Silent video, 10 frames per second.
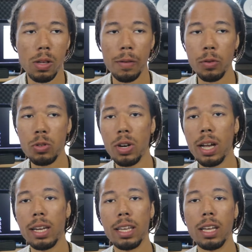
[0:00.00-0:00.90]
if you're
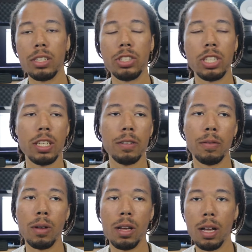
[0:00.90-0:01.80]
trying to
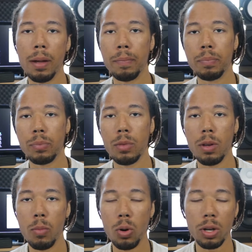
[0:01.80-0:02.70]
achieve
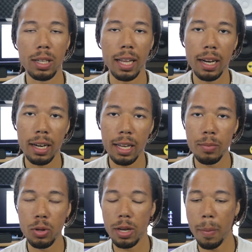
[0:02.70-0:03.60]
more clarity,
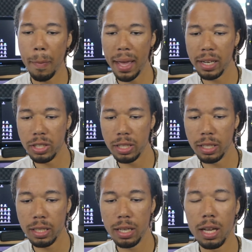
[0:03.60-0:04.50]
more
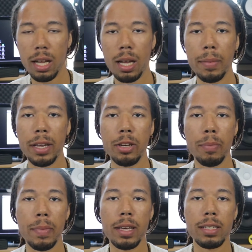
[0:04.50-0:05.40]
dimension in your
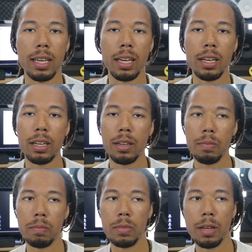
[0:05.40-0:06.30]
mix, hear
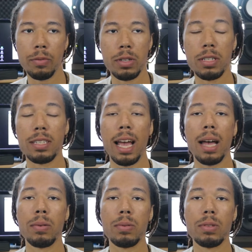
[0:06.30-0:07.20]
different
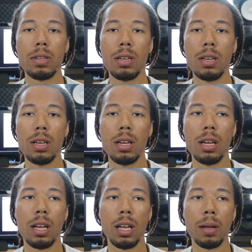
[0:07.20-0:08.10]
sounds
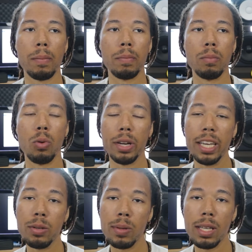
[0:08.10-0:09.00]
more
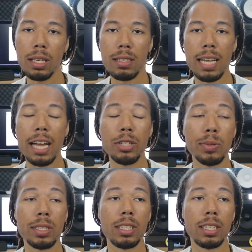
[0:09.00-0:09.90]
equally,
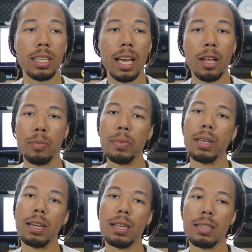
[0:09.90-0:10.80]
saturation can help
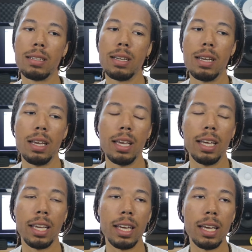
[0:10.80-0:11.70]
because
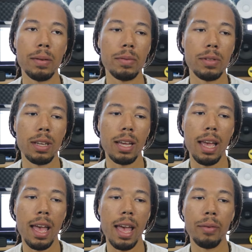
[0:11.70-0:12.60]
it gives
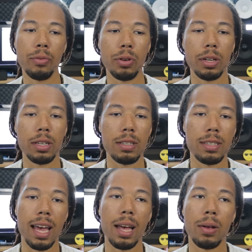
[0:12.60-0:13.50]
every
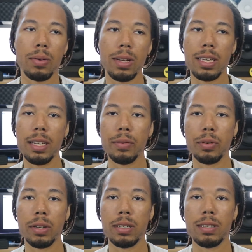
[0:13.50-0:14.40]
sound a
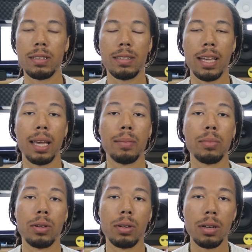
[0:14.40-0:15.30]
different
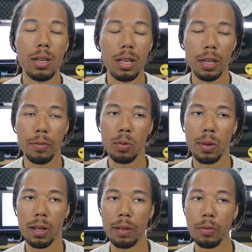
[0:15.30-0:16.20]
timbre, if you
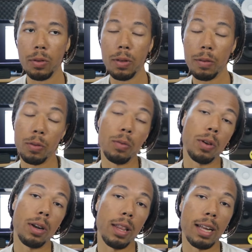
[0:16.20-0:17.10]
will, if you've
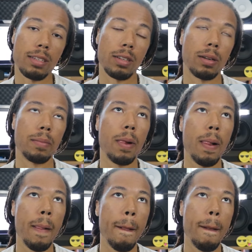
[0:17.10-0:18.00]
heard of that term.
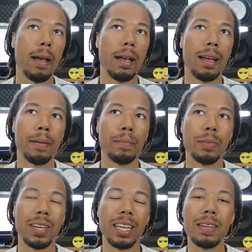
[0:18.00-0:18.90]

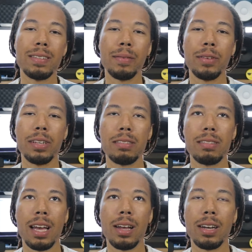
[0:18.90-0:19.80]
It gives every
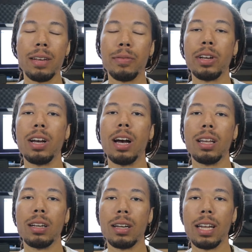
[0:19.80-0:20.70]
sound a different
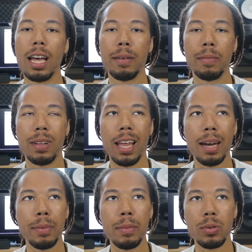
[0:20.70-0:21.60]
color. A lot
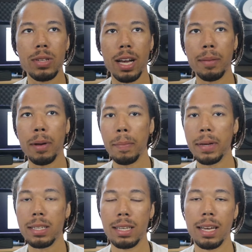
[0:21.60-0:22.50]
of people talk about
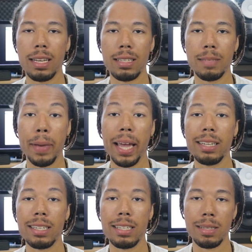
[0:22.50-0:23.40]
mixing as
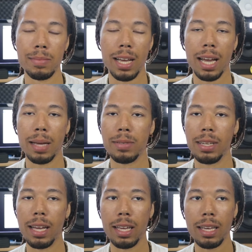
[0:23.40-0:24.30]
painting sometimes,
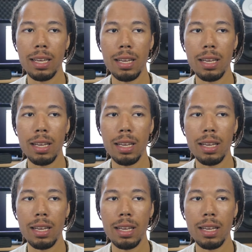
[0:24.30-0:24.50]
and like